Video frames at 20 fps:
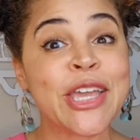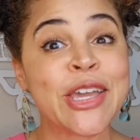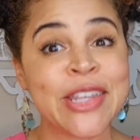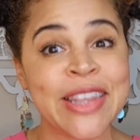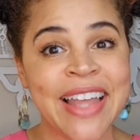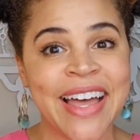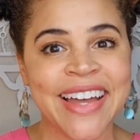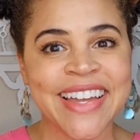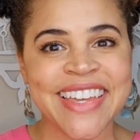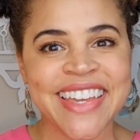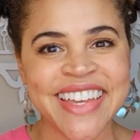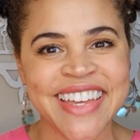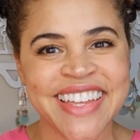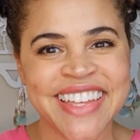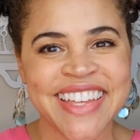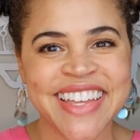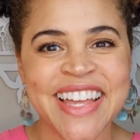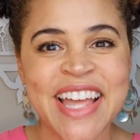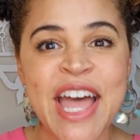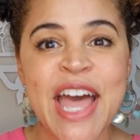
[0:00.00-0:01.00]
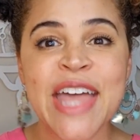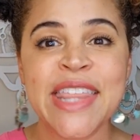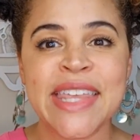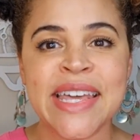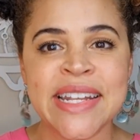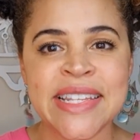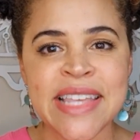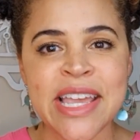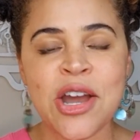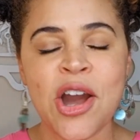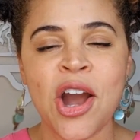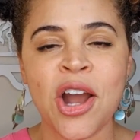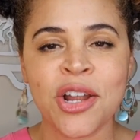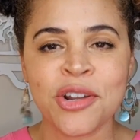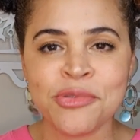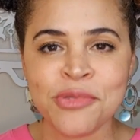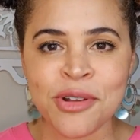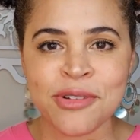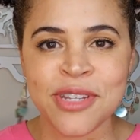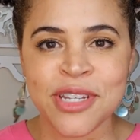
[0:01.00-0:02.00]
good luck. That is a
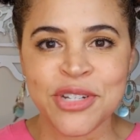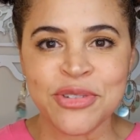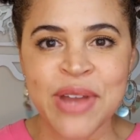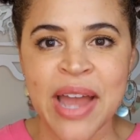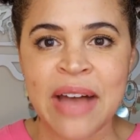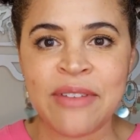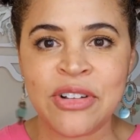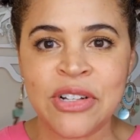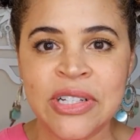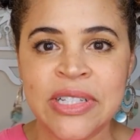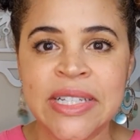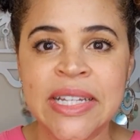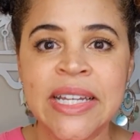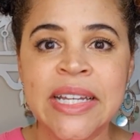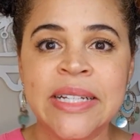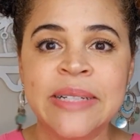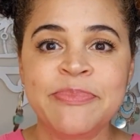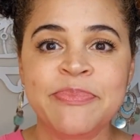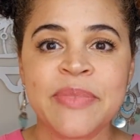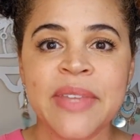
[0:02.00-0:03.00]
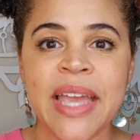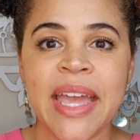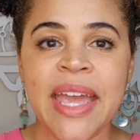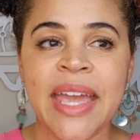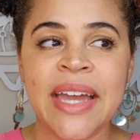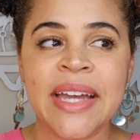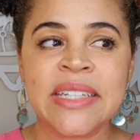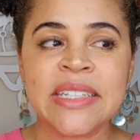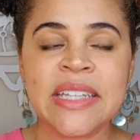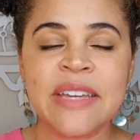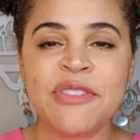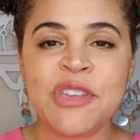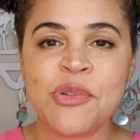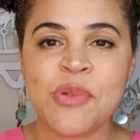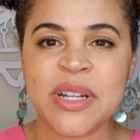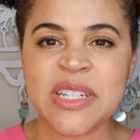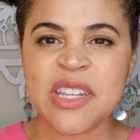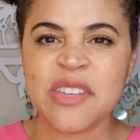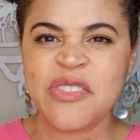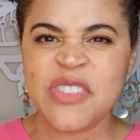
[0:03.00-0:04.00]
hard road to travel, and if you
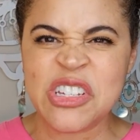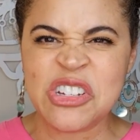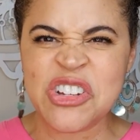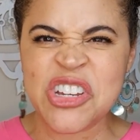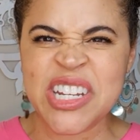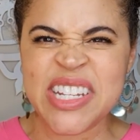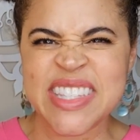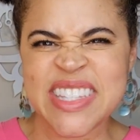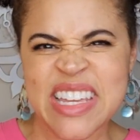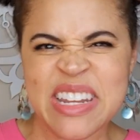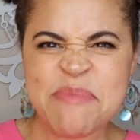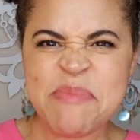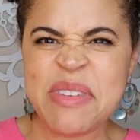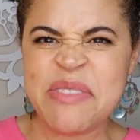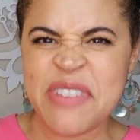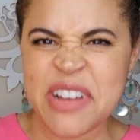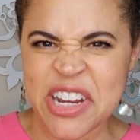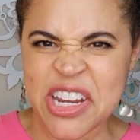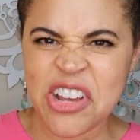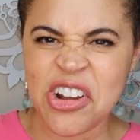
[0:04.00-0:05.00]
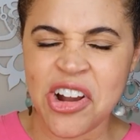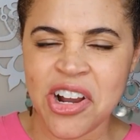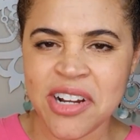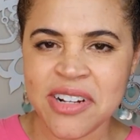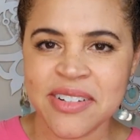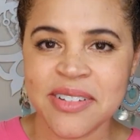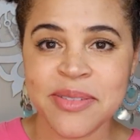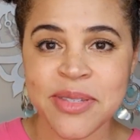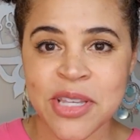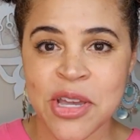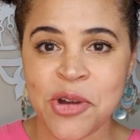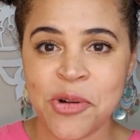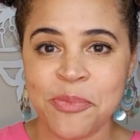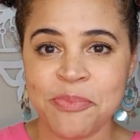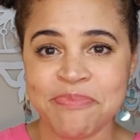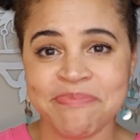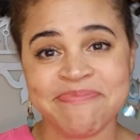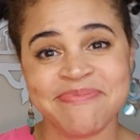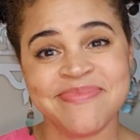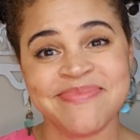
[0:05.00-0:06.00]
want to feel good, it's going to be very hard. So
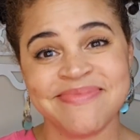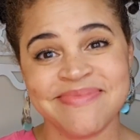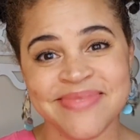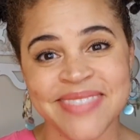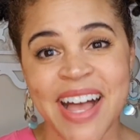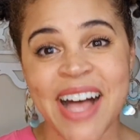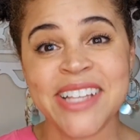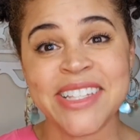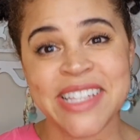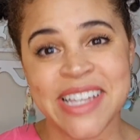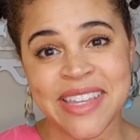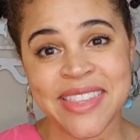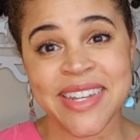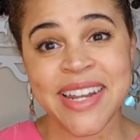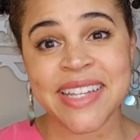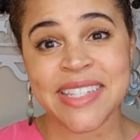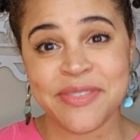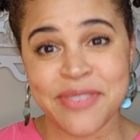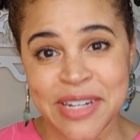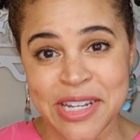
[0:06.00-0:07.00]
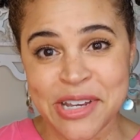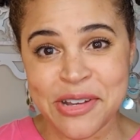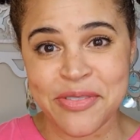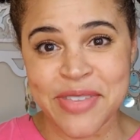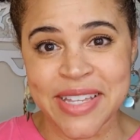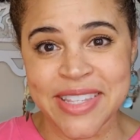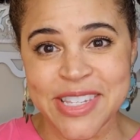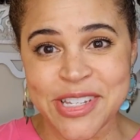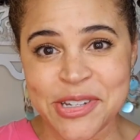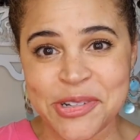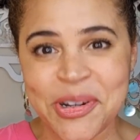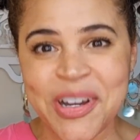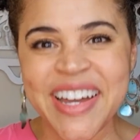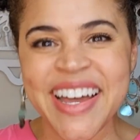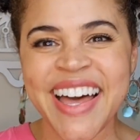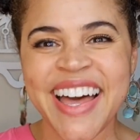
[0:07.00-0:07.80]
I'll see you in the next video if that's you.